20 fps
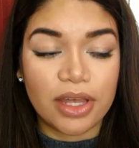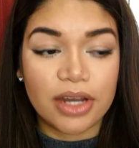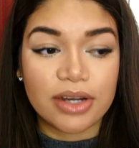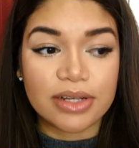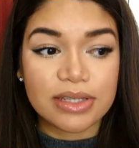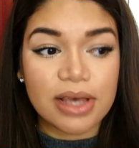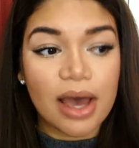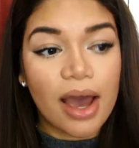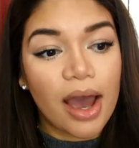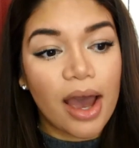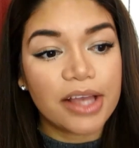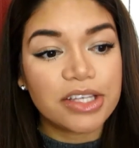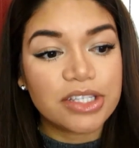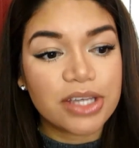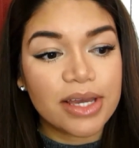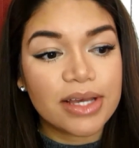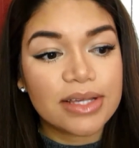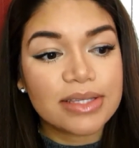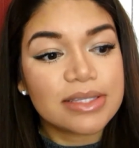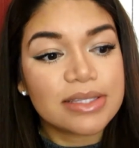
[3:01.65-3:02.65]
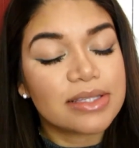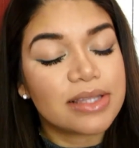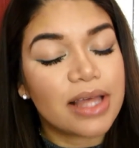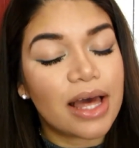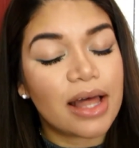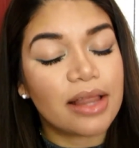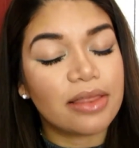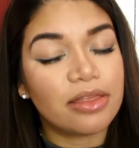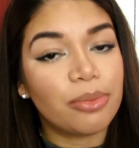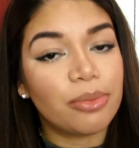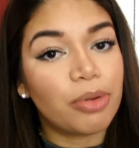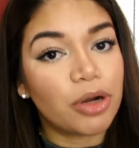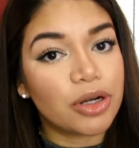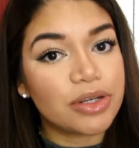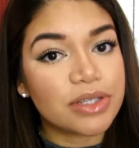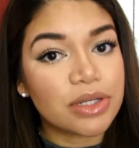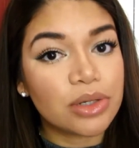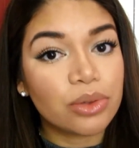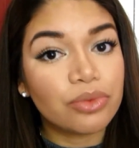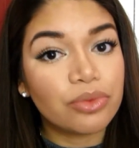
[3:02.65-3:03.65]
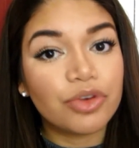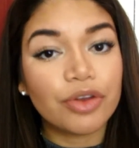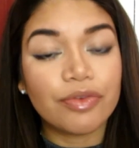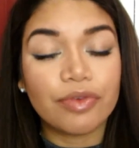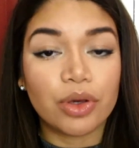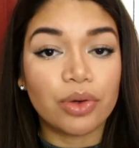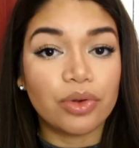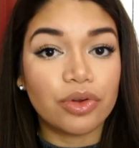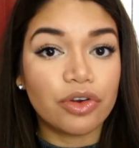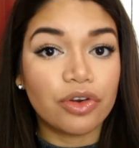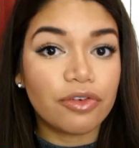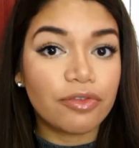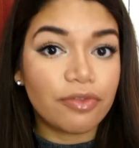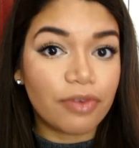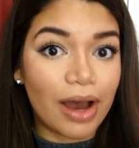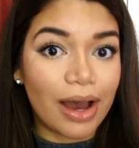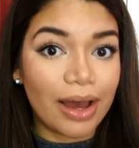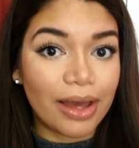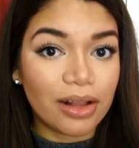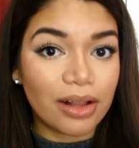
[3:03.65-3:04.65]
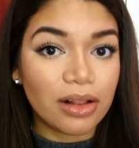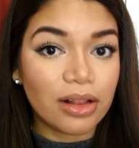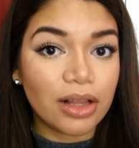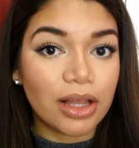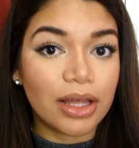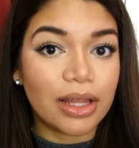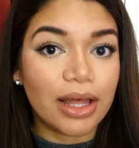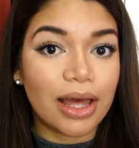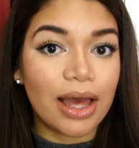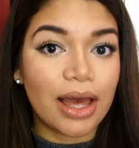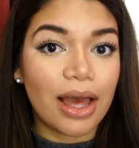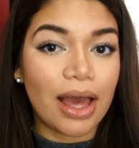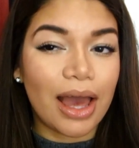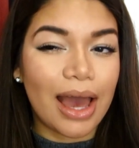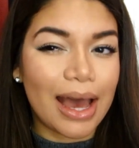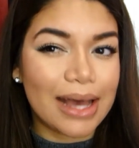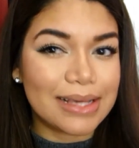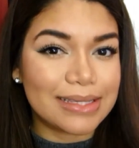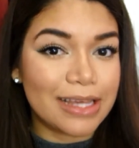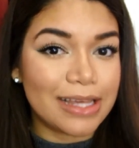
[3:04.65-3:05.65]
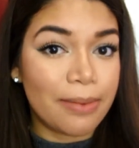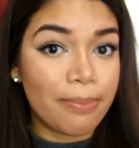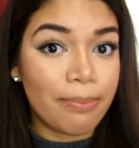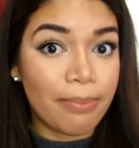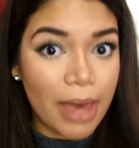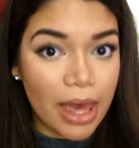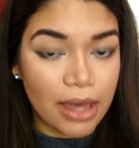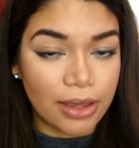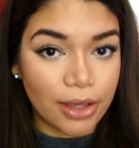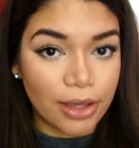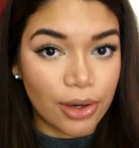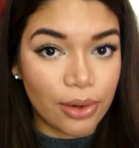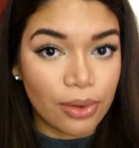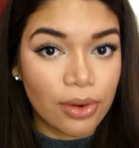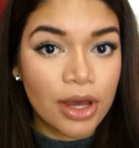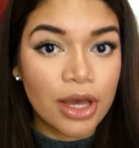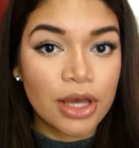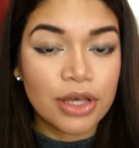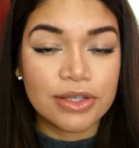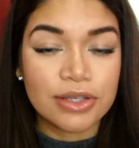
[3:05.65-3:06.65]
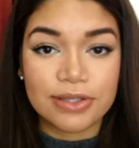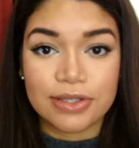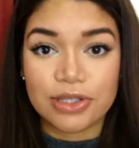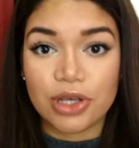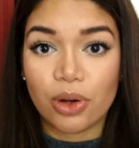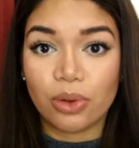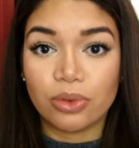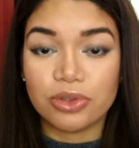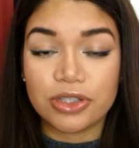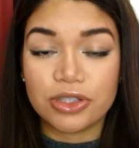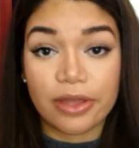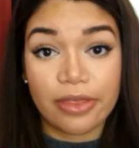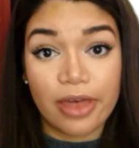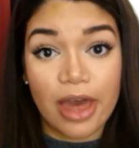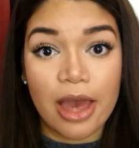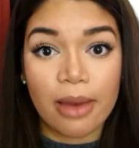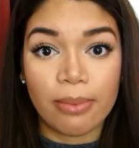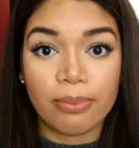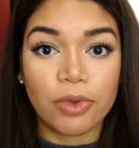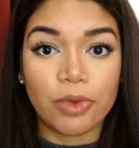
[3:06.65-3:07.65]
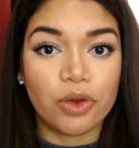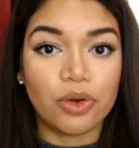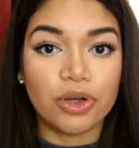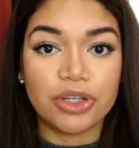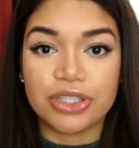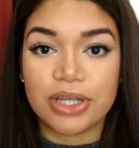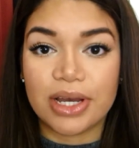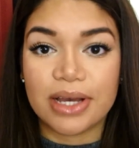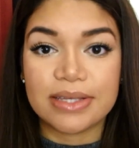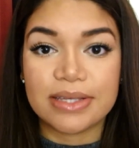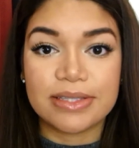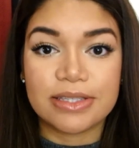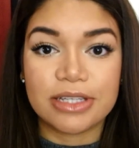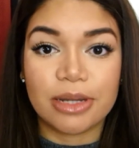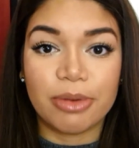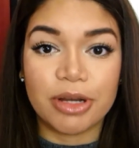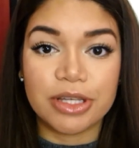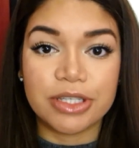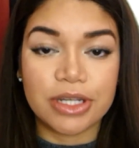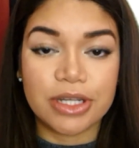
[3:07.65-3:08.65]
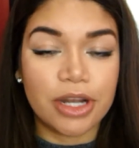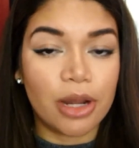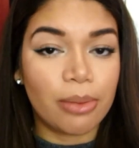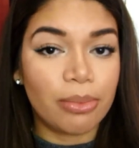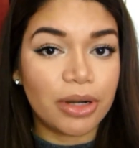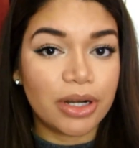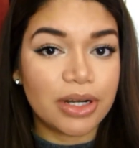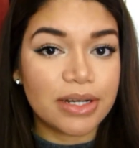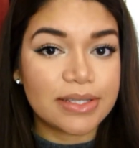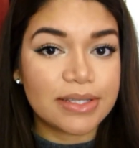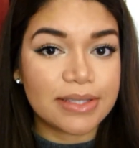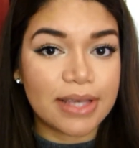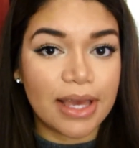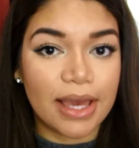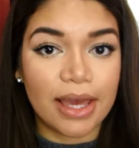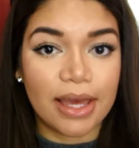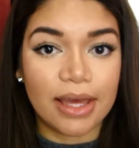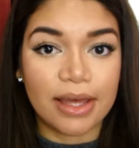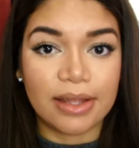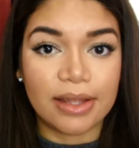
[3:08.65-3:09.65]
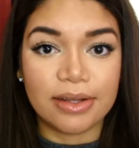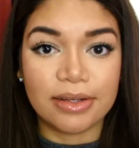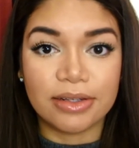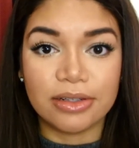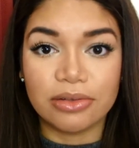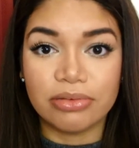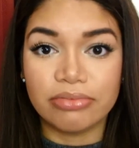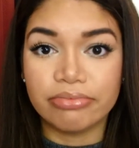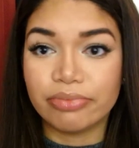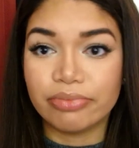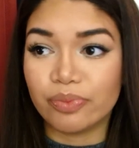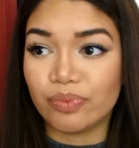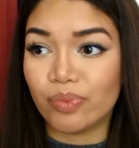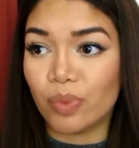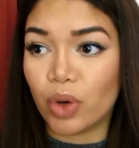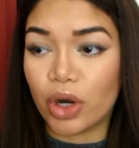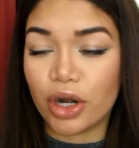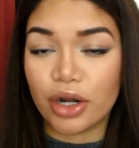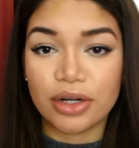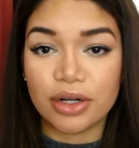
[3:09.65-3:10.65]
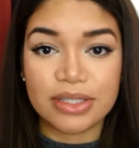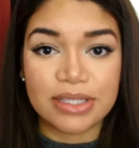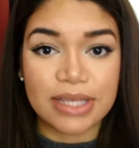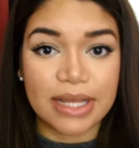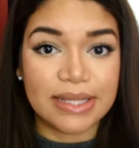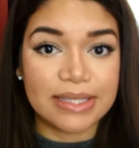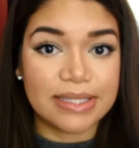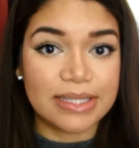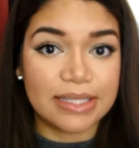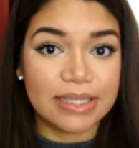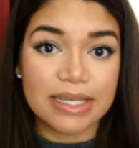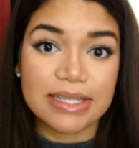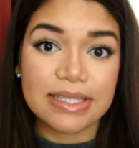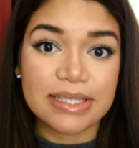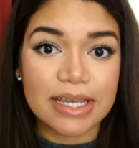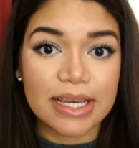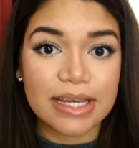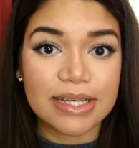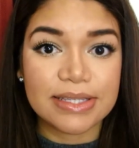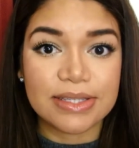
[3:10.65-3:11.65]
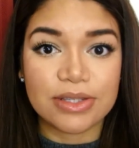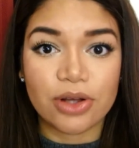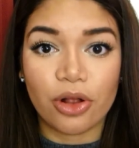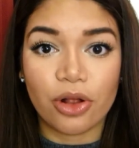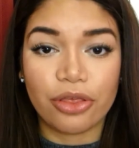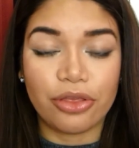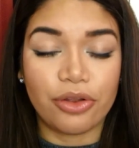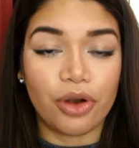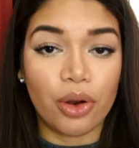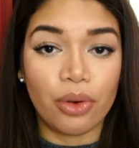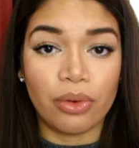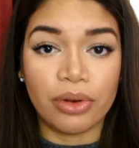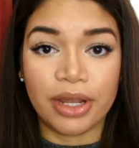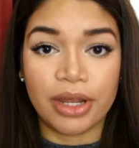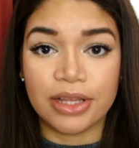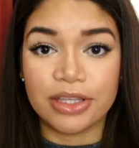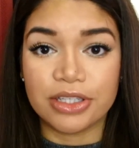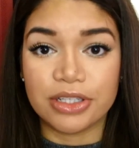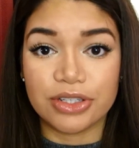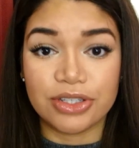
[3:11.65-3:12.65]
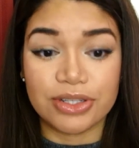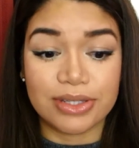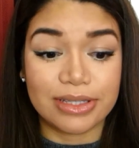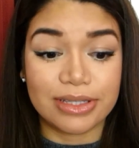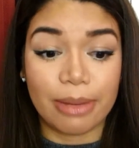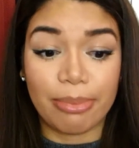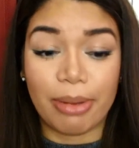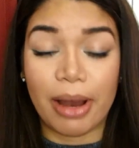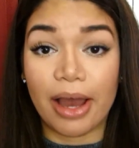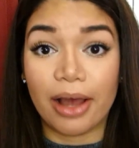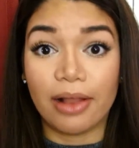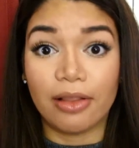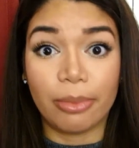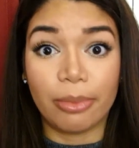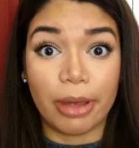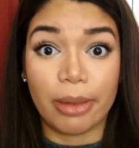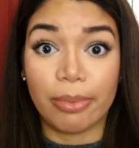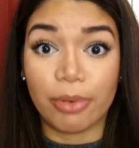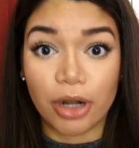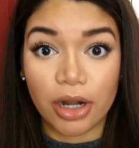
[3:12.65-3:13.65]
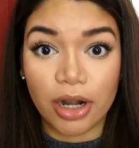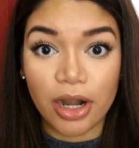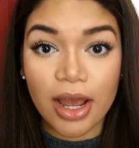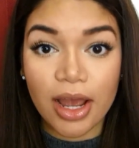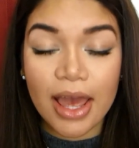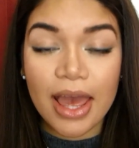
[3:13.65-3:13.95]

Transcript: there's a high chance that the person who reviewed your file hasn't met you. So to them, you're just a bunch of numbers and words and statistics all thrown into just a pile of paper.